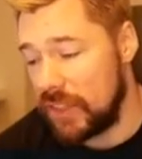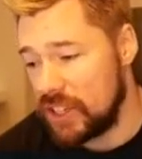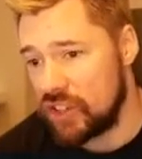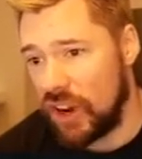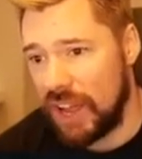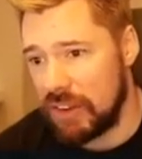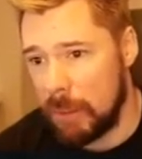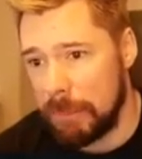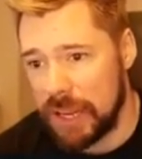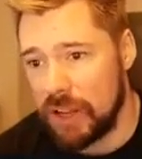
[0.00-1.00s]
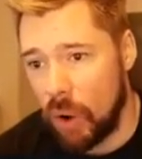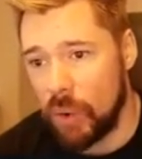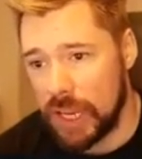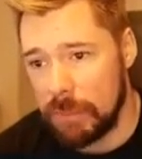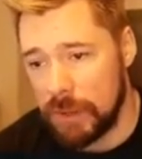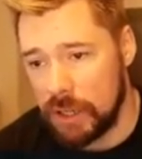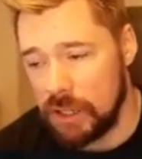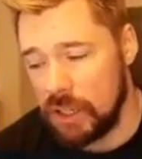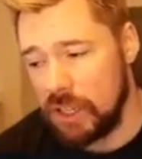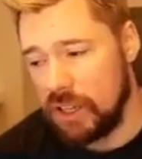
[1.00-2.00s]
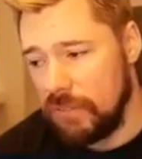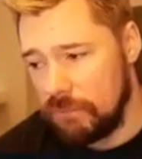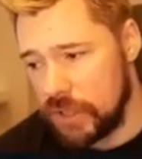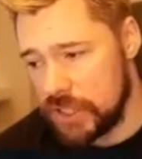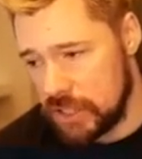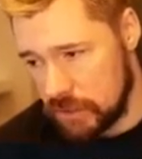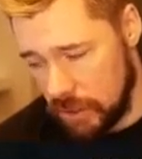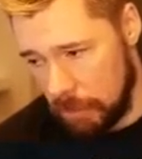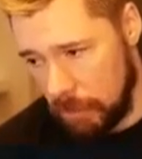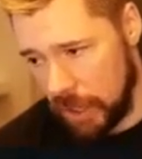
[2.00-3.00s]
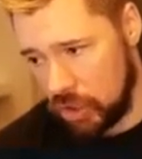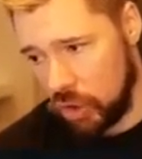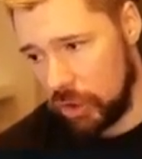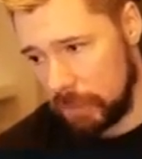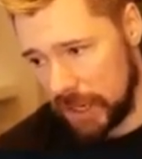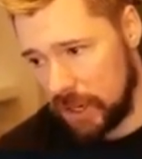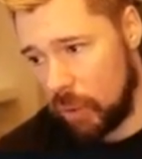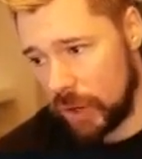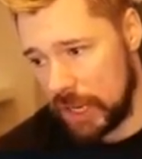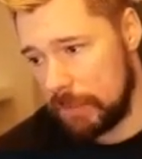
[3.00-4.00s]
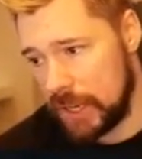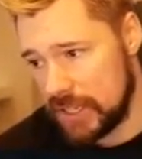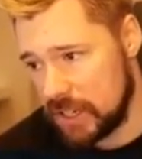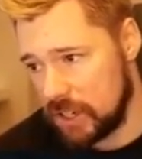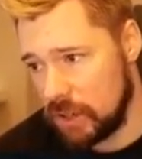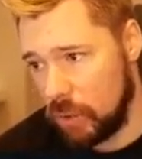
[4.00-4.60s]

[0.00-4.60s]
this guy having a big goalkeeper versus my non-big goalkeeper is going to